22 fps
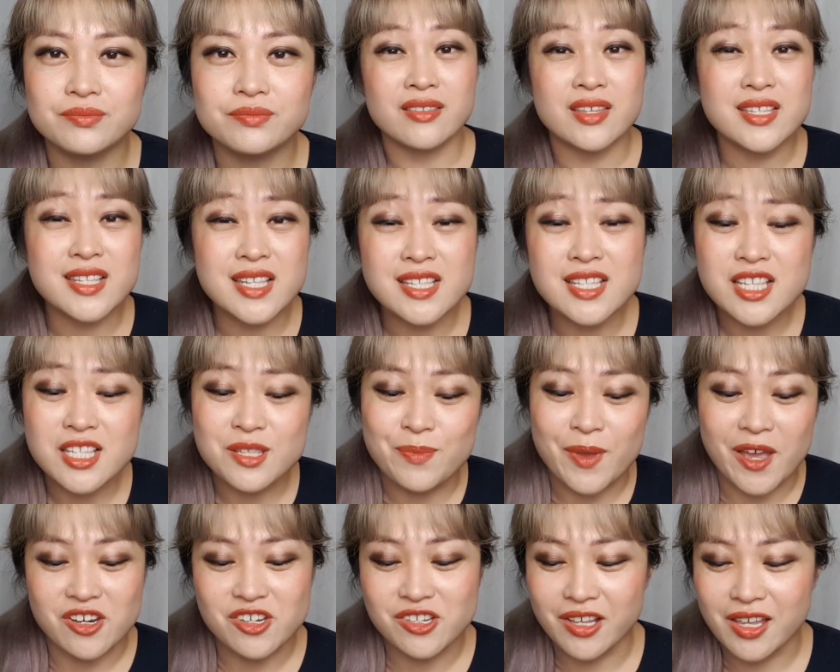This is
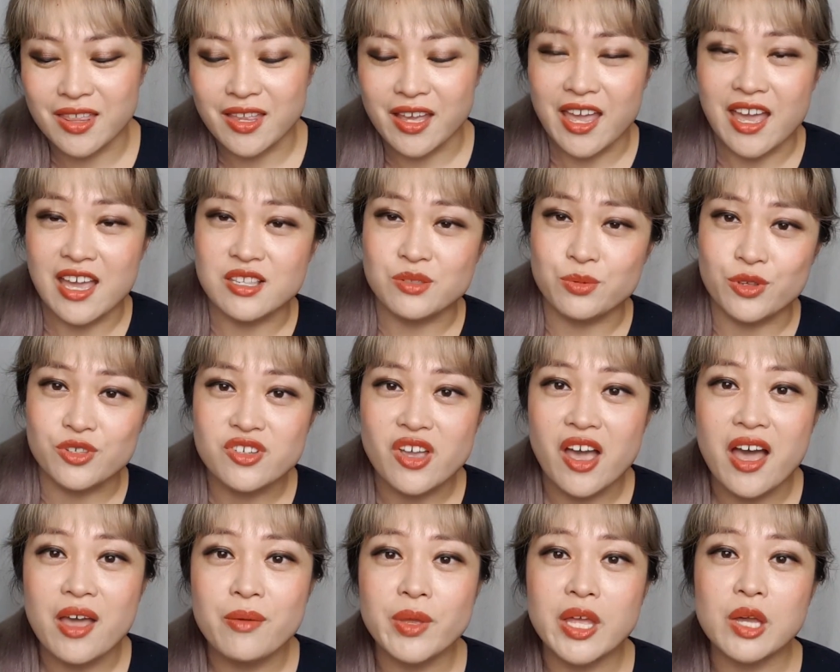especially the case with
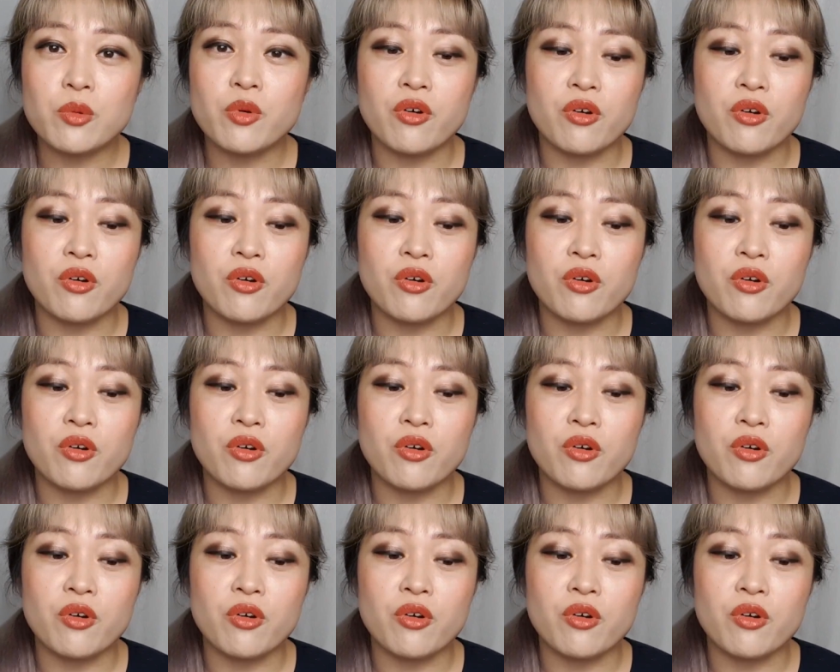timing,